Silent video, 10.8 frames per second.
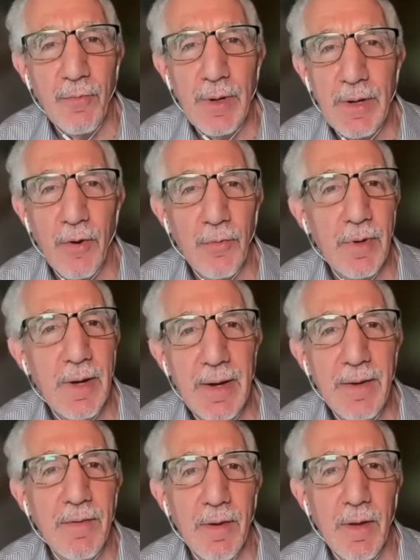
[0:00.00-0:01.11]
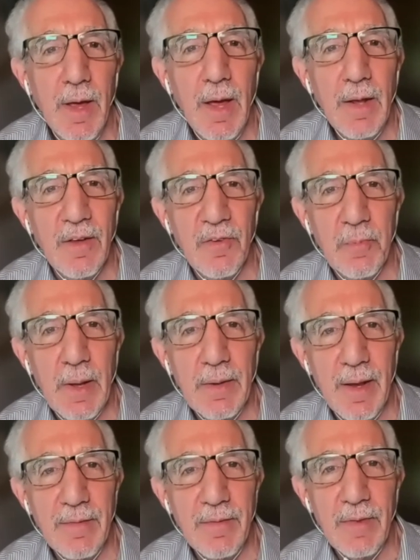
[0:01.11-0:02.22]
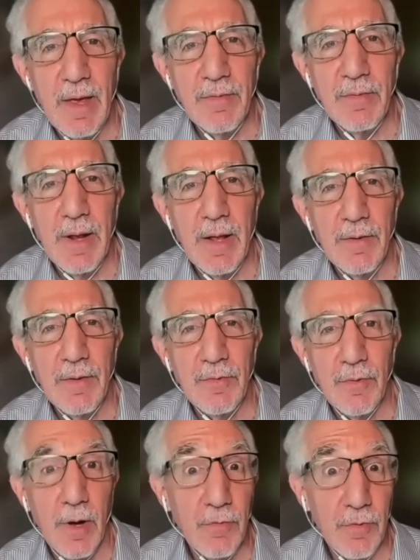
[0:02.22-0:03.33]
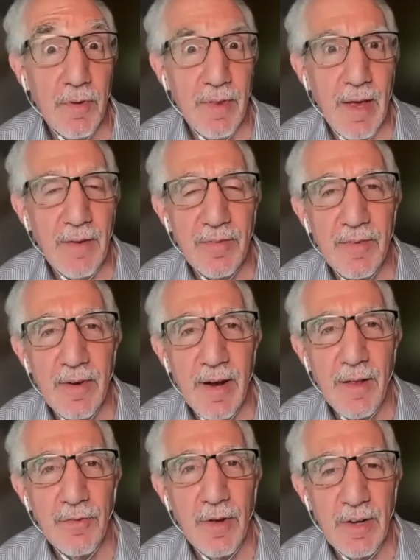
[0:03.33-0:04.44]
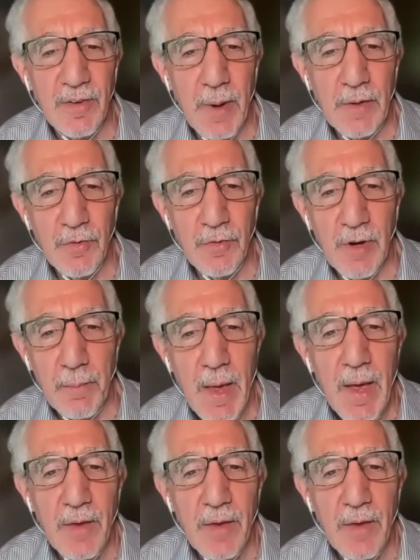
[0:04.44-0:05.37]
We don't need to spend tens of thousands of dollars or hundreds of thousands of dollars on a sponsorship.